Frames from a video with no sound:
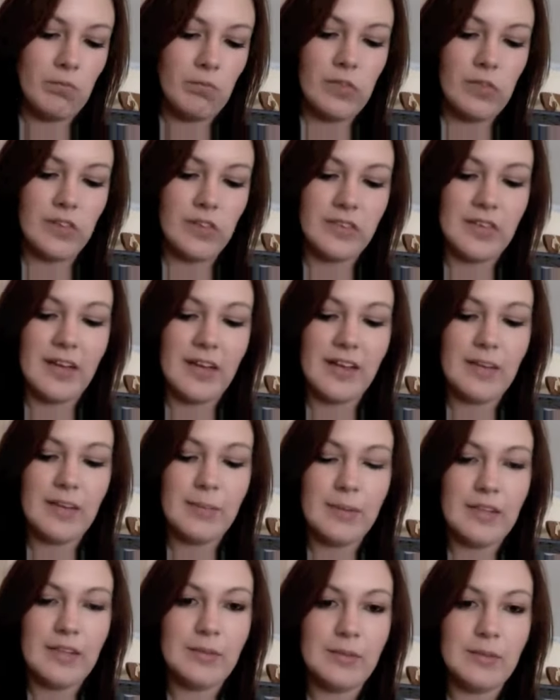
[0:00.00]
and the high
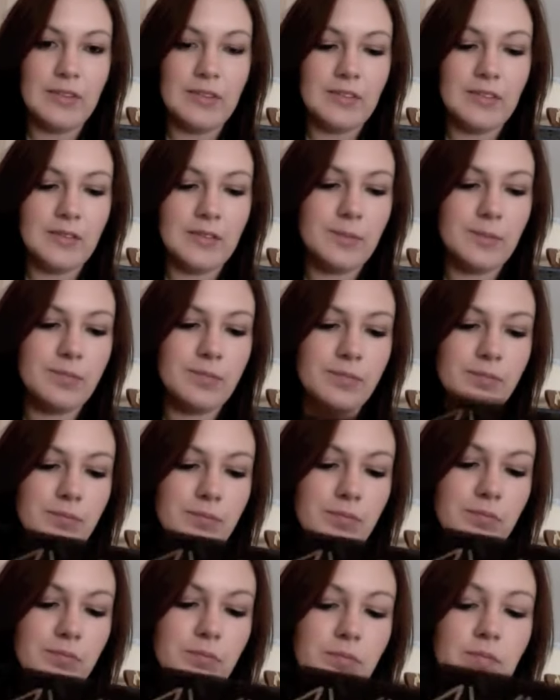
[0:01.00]
pigment.
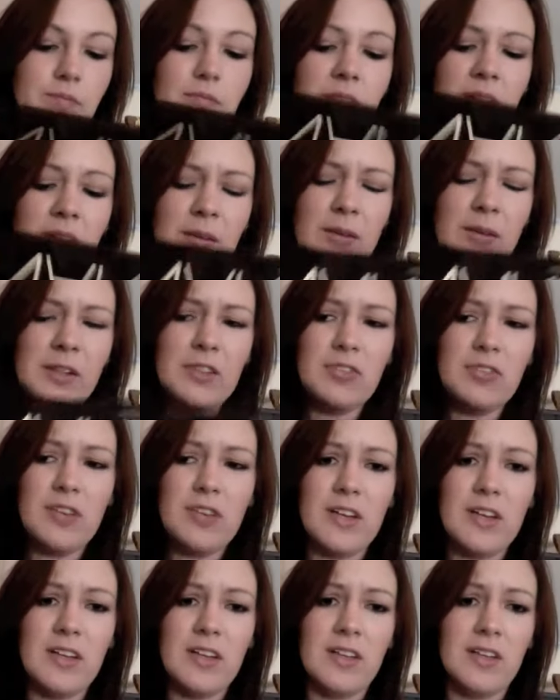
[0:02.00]
I'm going to
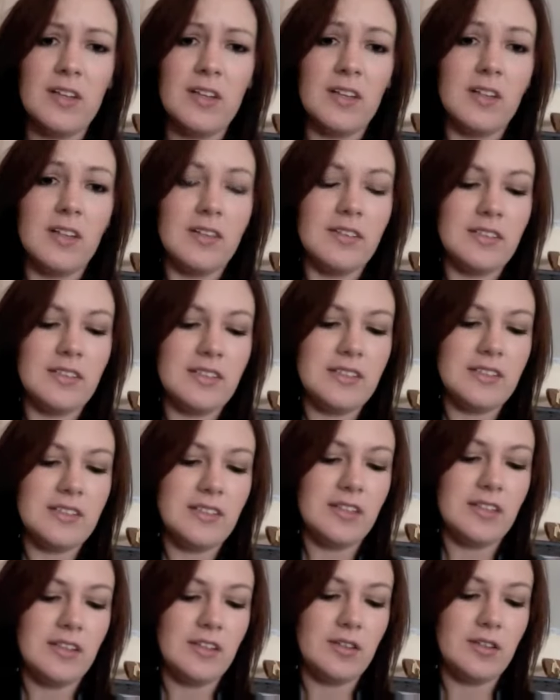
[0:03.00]
try this
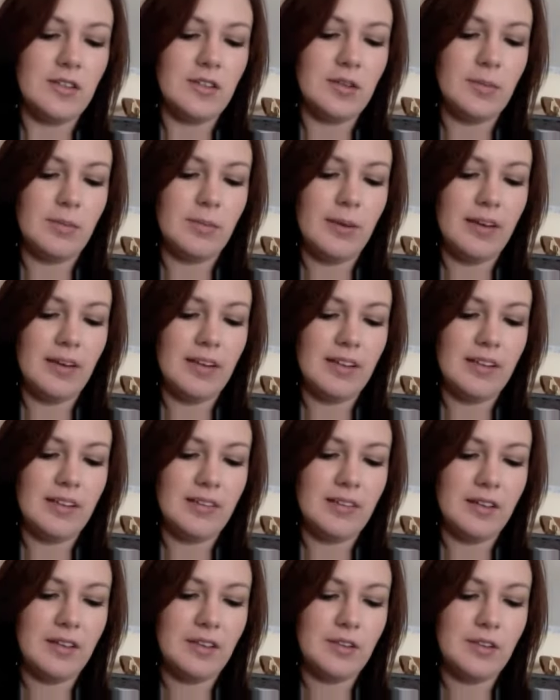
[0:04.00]
uh, other palette
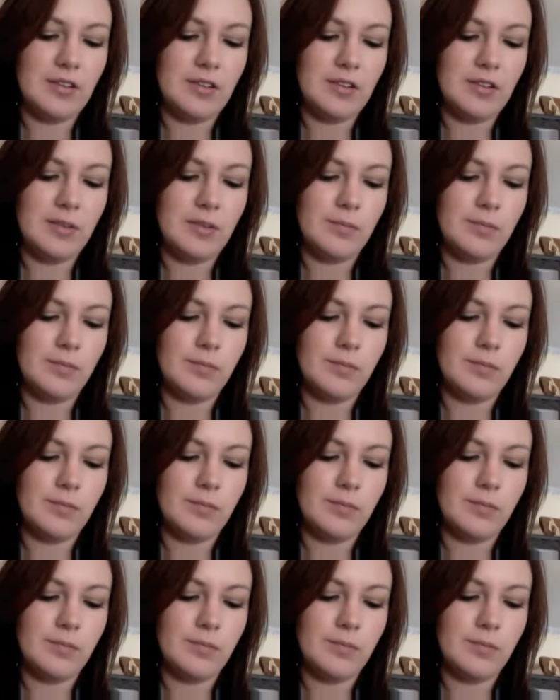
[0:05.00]
that another,